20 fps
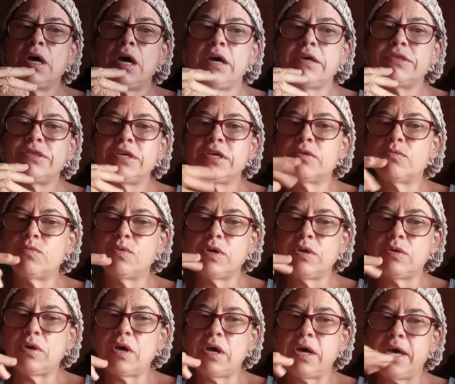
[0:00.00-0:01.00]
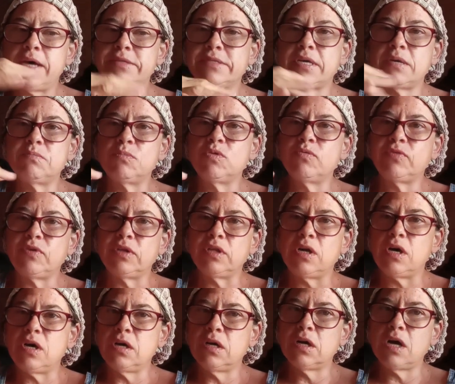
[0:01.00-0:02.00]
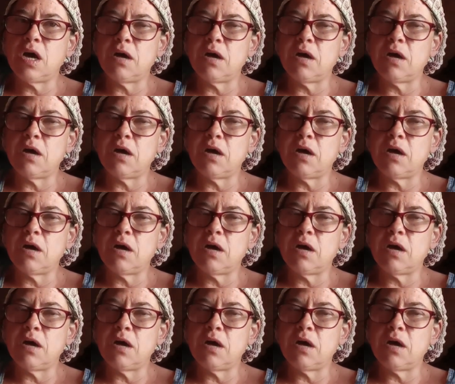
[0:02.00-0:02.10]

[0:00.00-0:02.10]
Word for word: I think what as I move along,